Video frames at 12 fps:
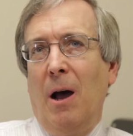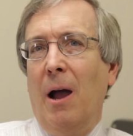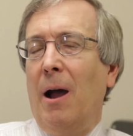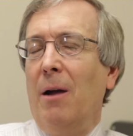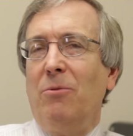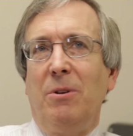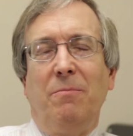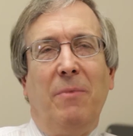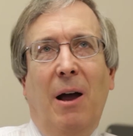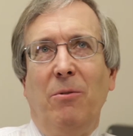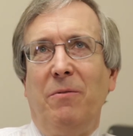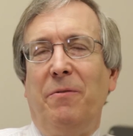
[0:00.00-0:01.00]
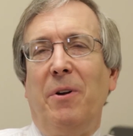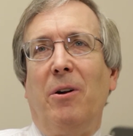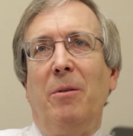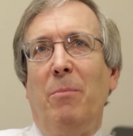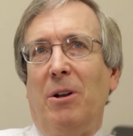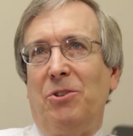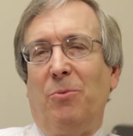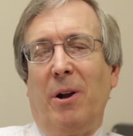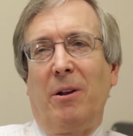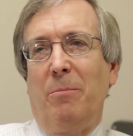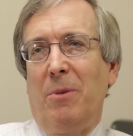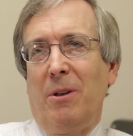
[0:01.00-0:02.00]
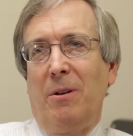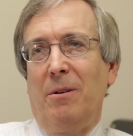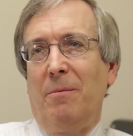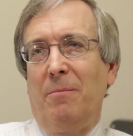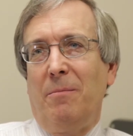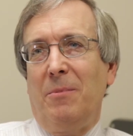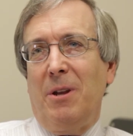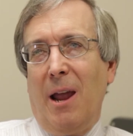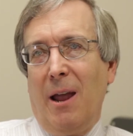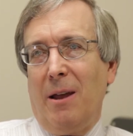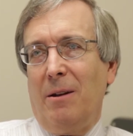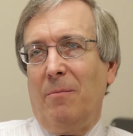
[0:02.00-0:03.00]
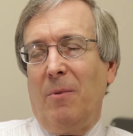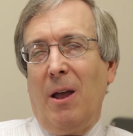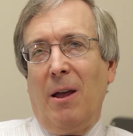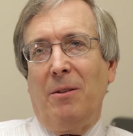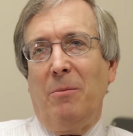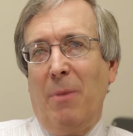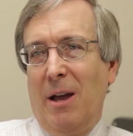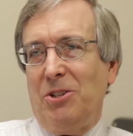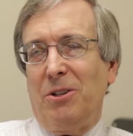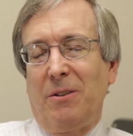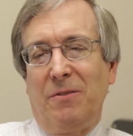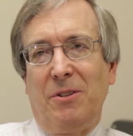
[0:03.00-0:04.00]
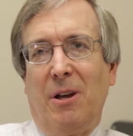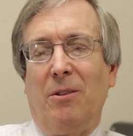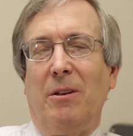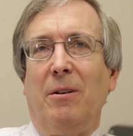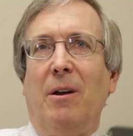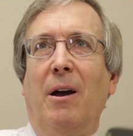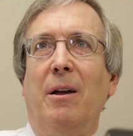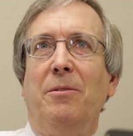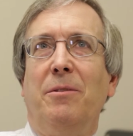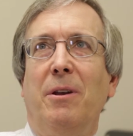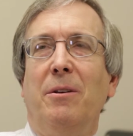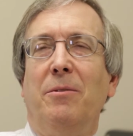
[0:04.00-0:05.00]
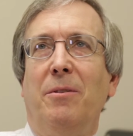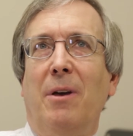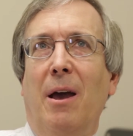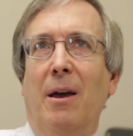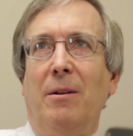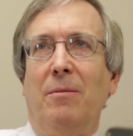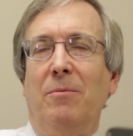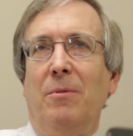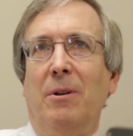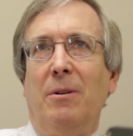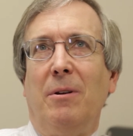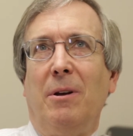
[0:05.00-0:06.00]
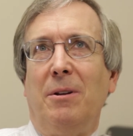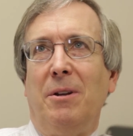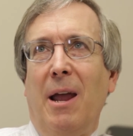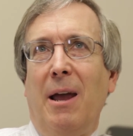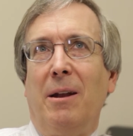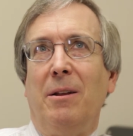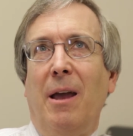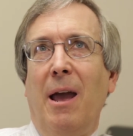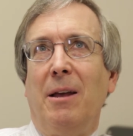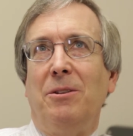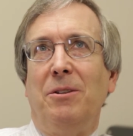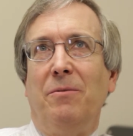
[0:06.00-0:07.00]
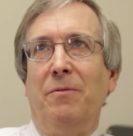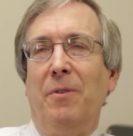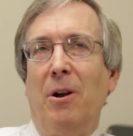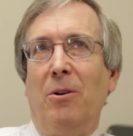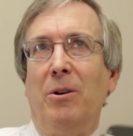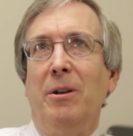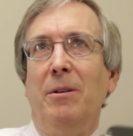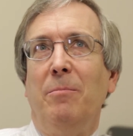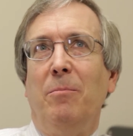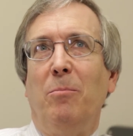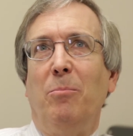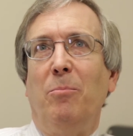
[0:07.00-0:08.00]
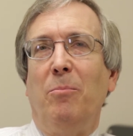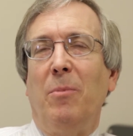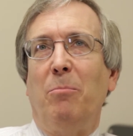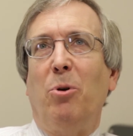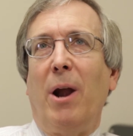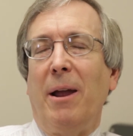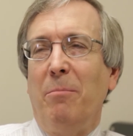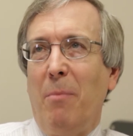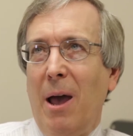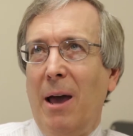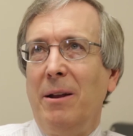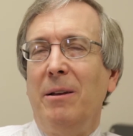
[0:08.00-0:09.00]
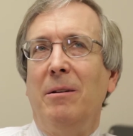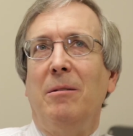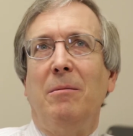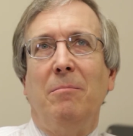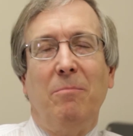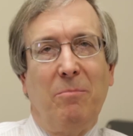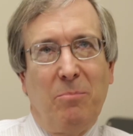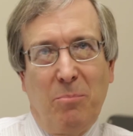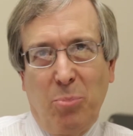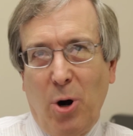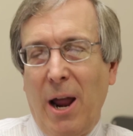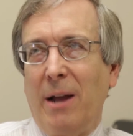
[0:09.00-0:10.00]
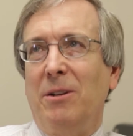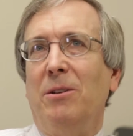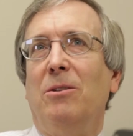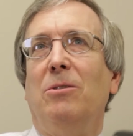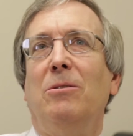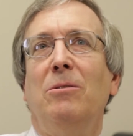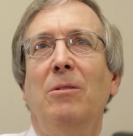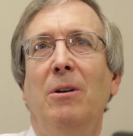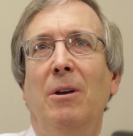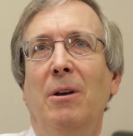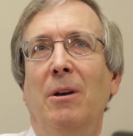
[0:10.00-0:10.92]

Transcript: I would very much recommend Dan and the Magic of Selling. I think that Dan has a very pragmatic, practical,